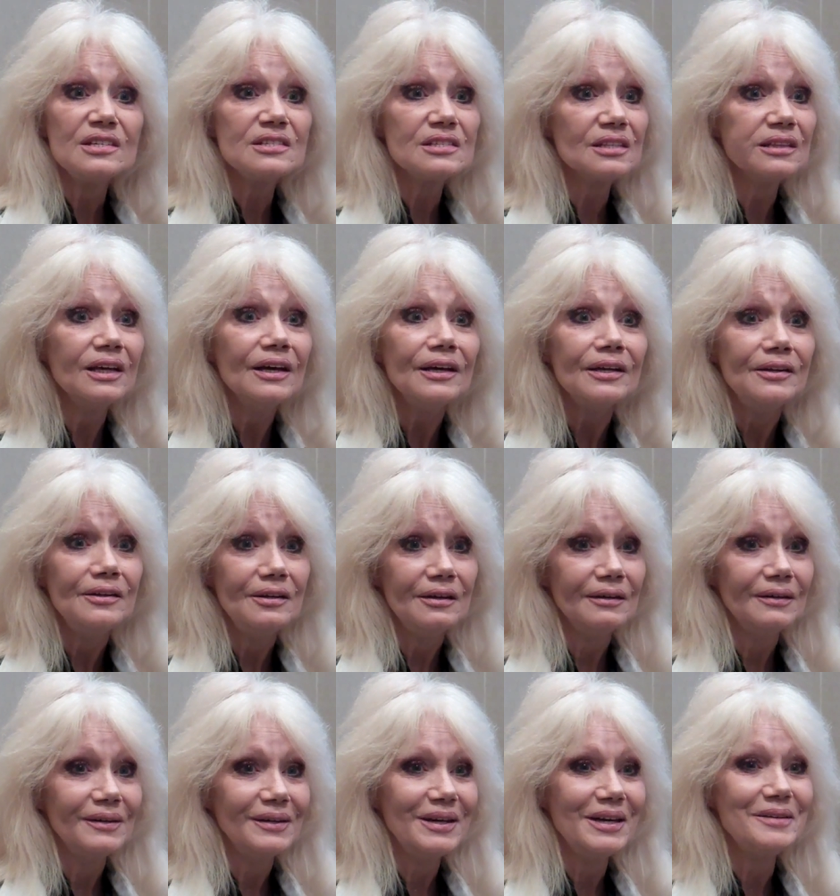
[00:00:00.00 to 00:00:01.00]
slid
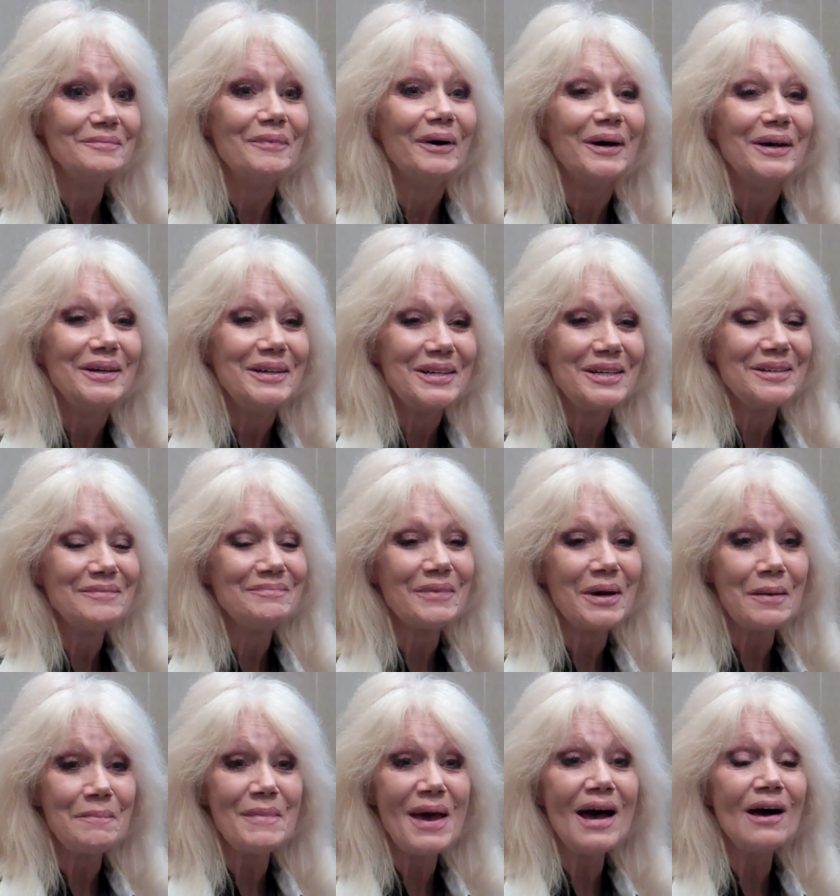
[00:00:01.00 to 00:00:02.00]
okay. in, my, in
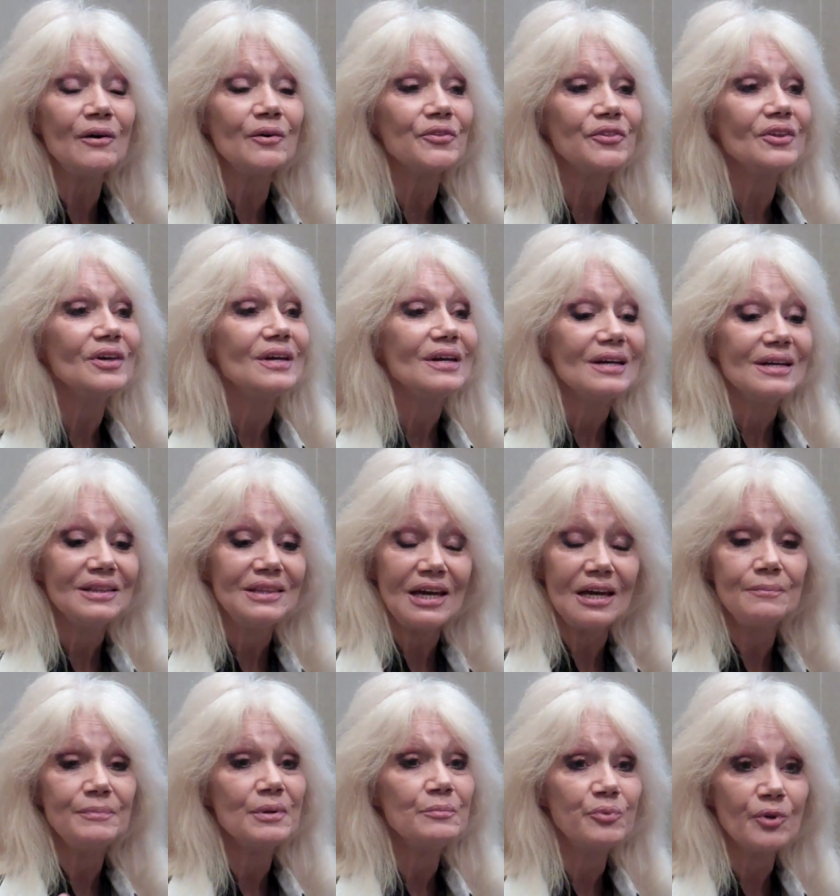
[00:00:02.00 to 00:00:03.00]
my mouth. They
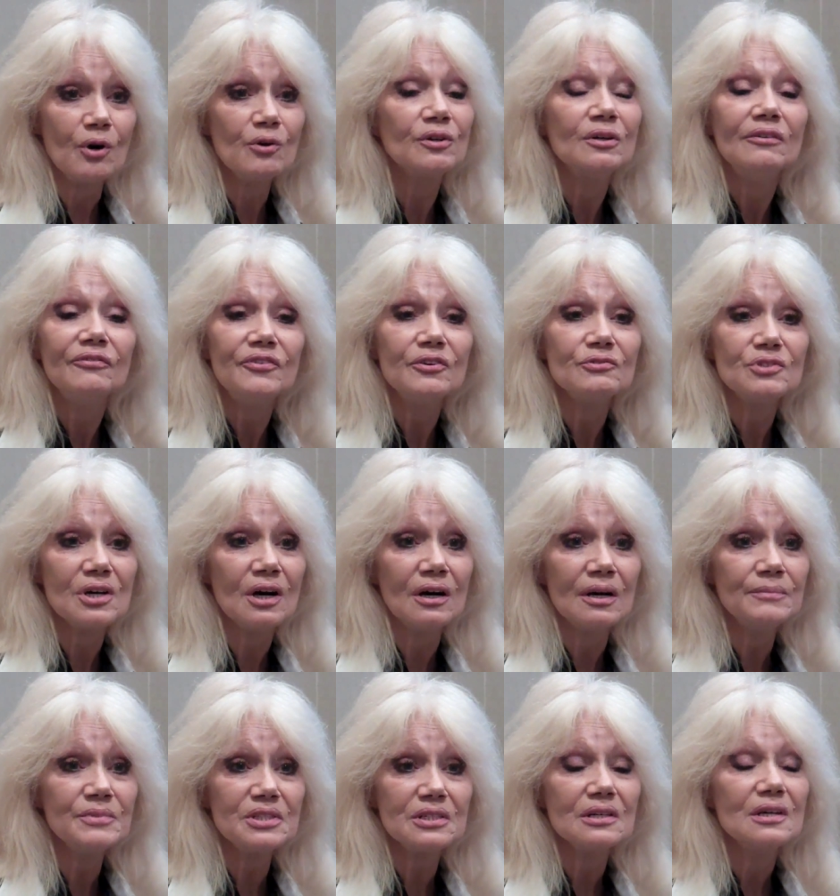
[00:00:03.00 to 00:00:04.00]
had been broken a few
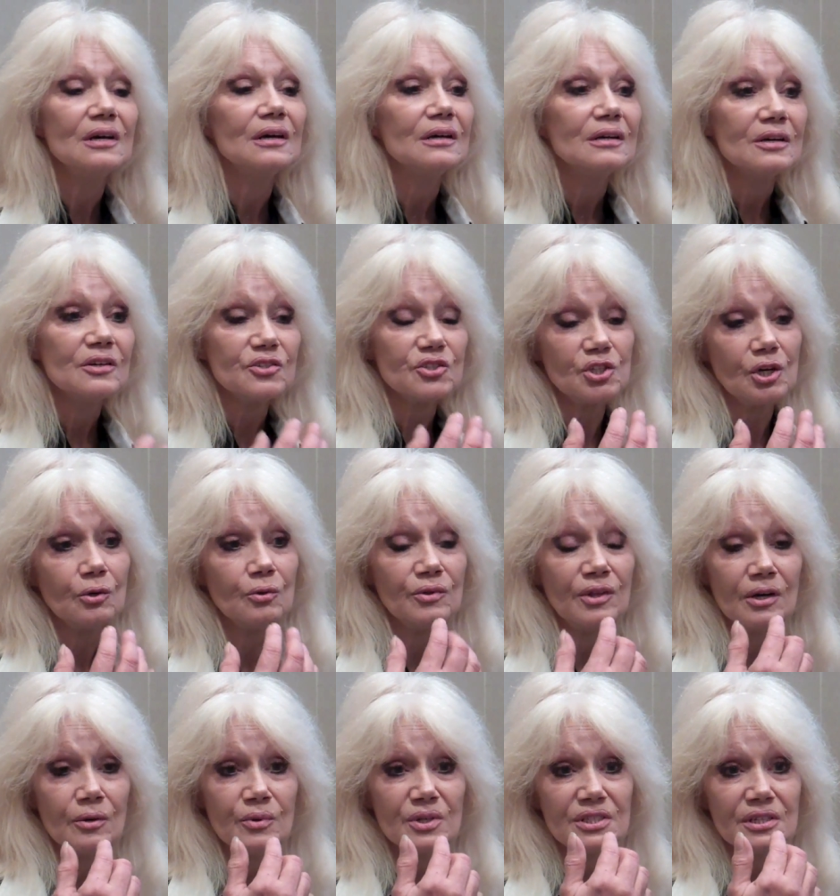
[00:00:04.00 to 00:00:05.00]
times, so
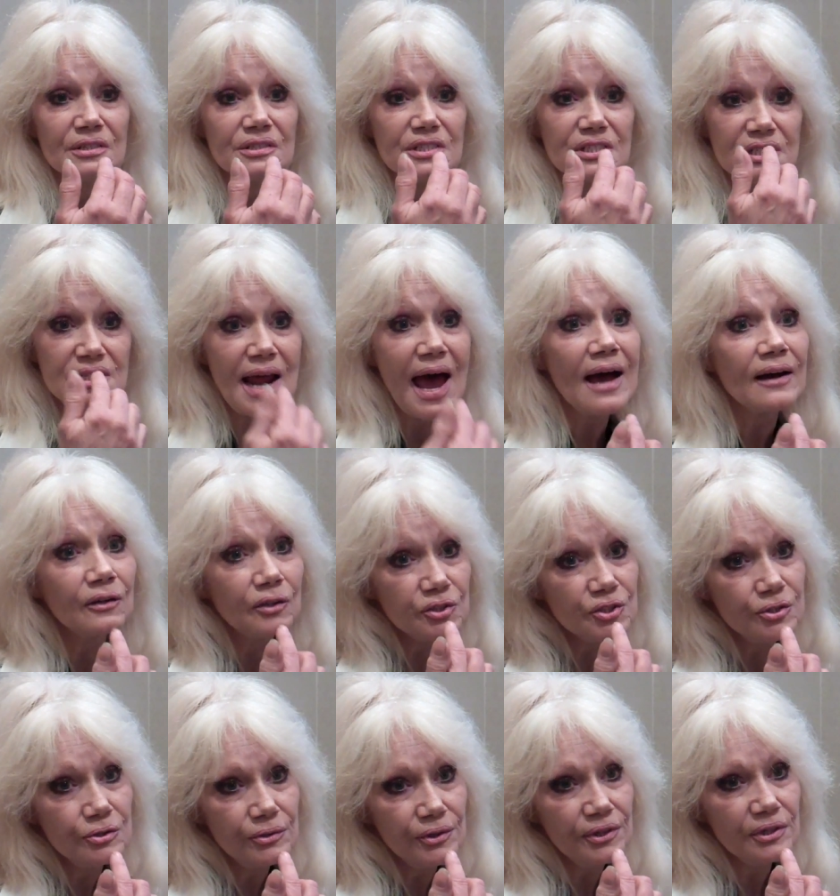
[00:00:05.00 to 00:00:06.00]
there was a snaggle
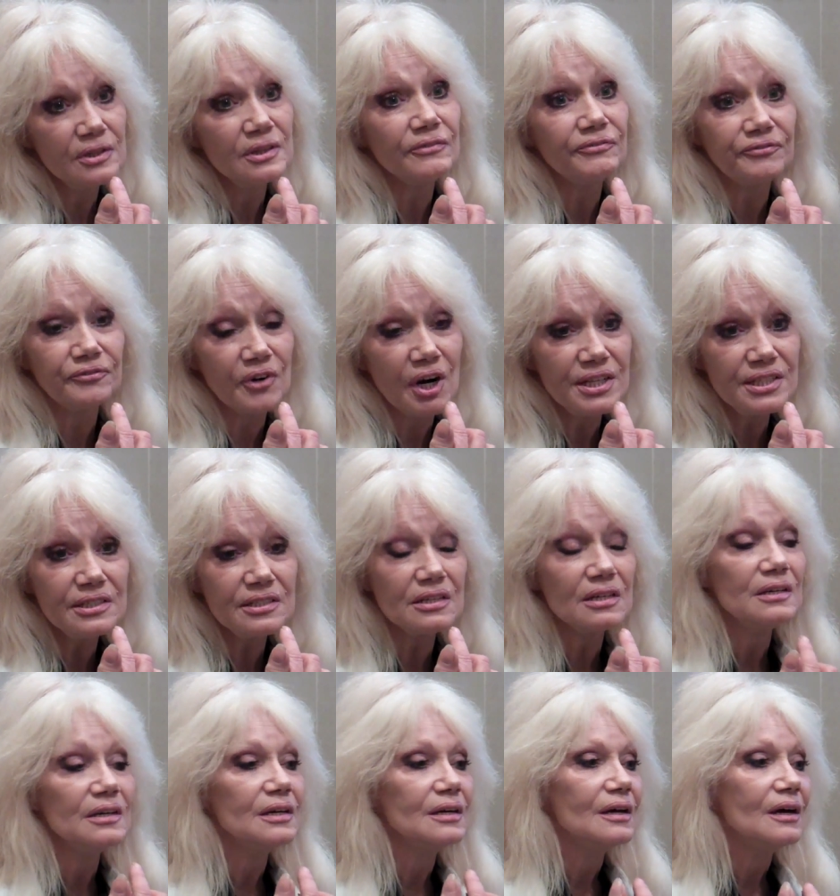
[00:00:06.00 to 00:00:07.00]
tooth in the front.
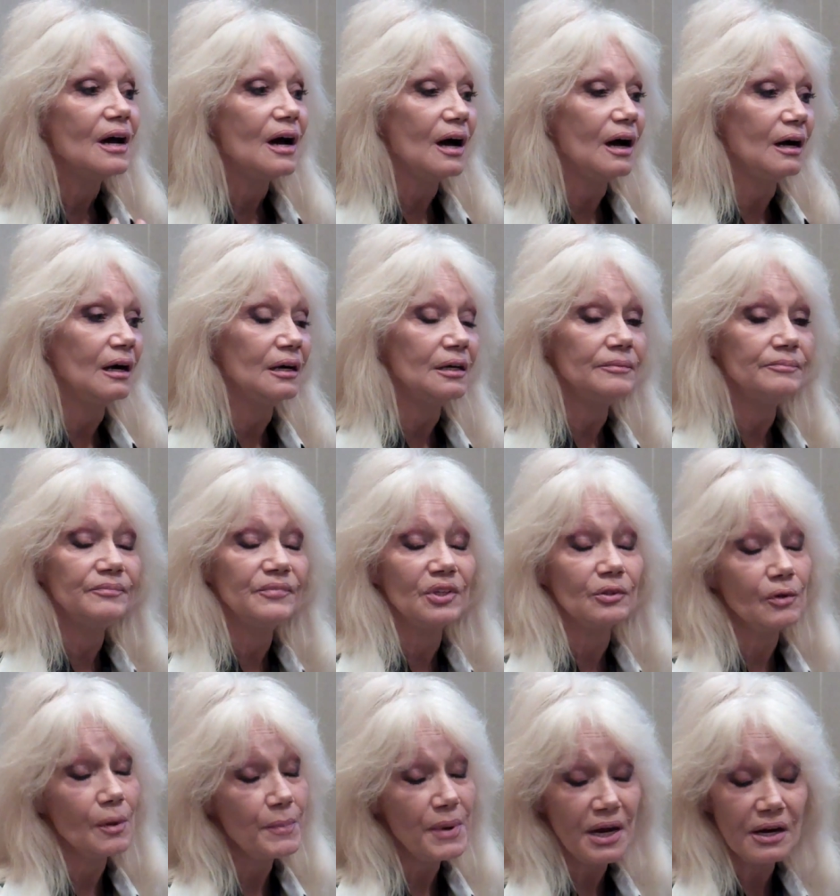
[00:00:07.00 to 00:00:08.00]
Um, the
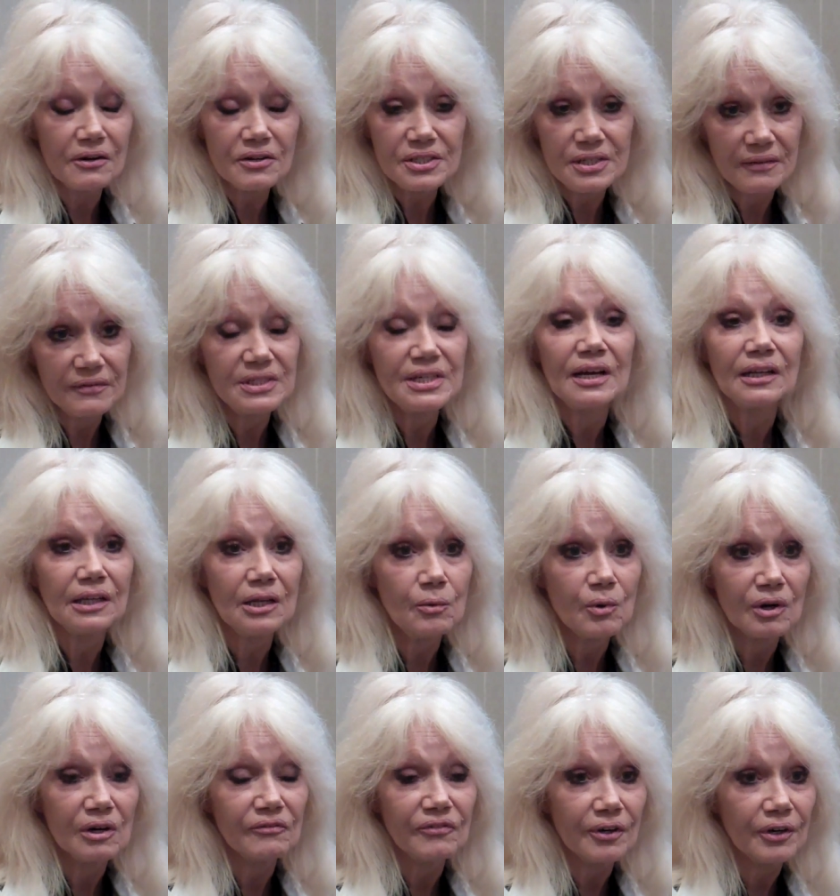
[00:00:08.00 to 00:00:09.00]
repairs evidently
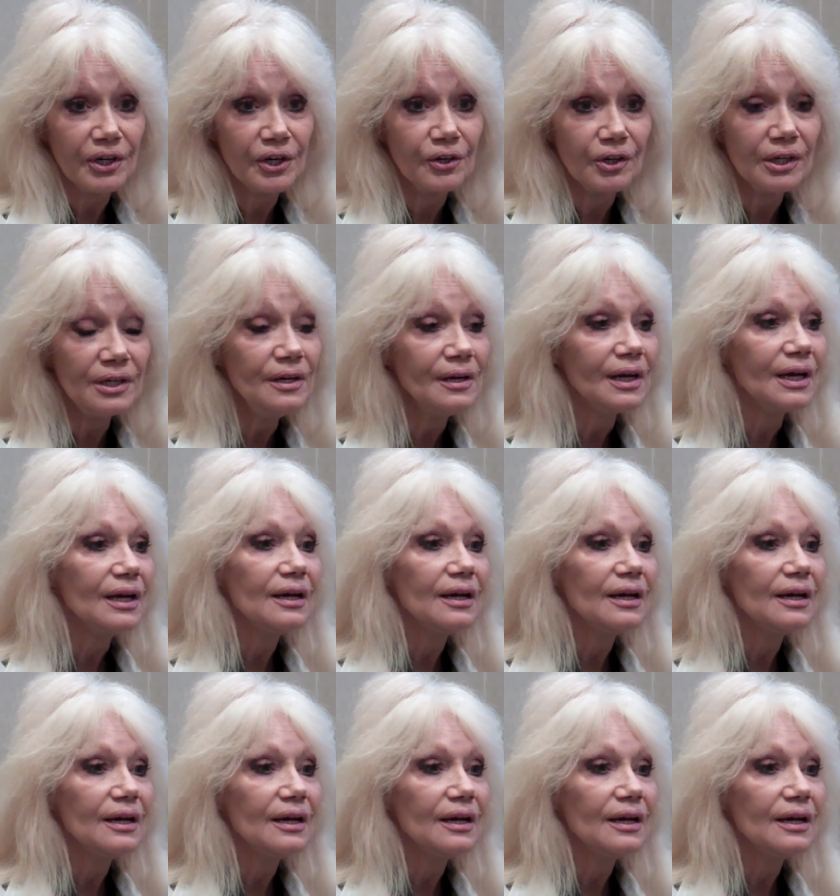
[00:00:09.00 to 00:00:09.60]
weren't very good.